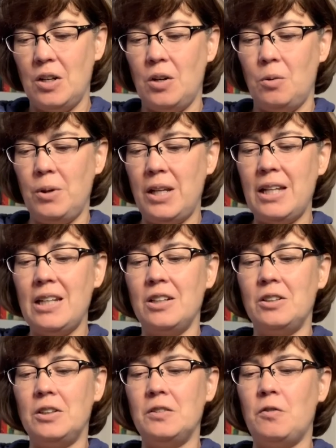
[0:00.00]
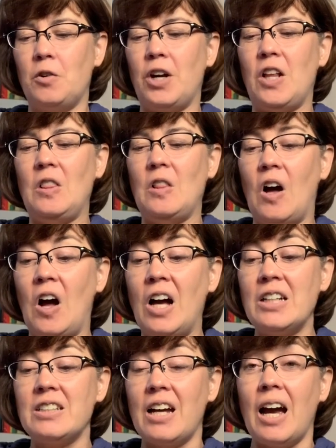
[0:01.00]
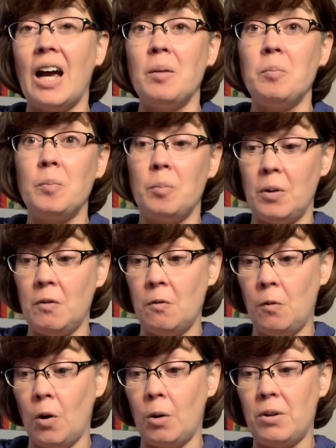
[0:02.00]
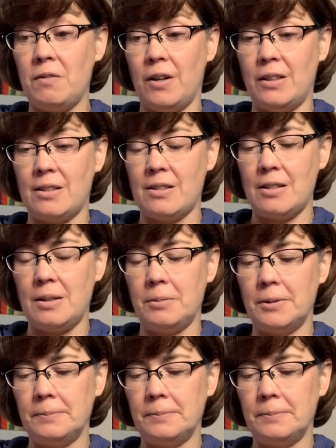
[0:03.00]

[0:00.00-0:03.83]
We giggled for a long time before we fell asleep.